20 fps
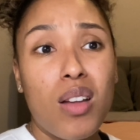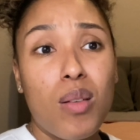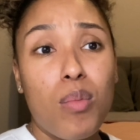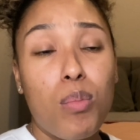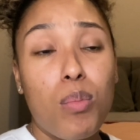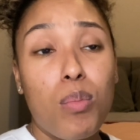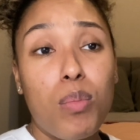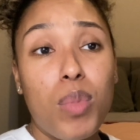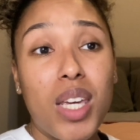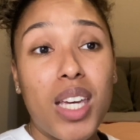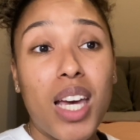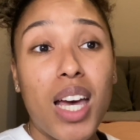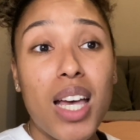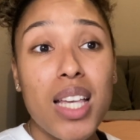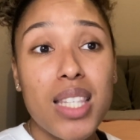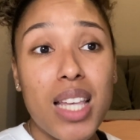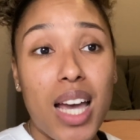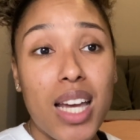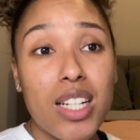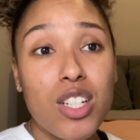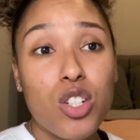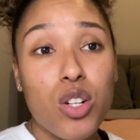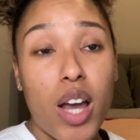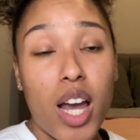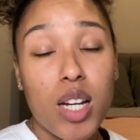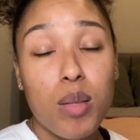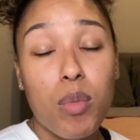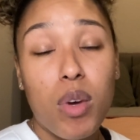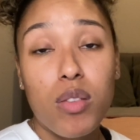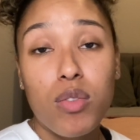Because I
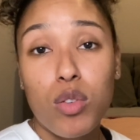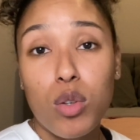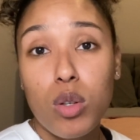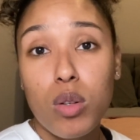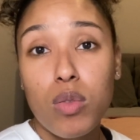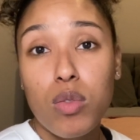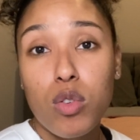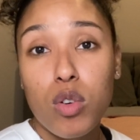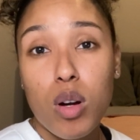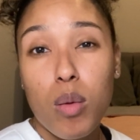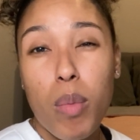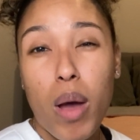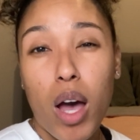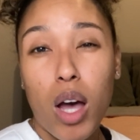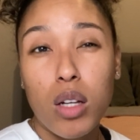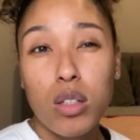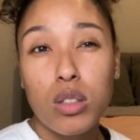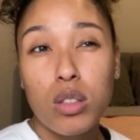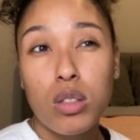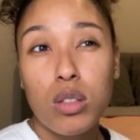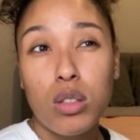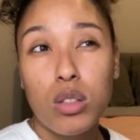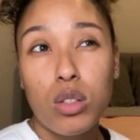tracked my food for about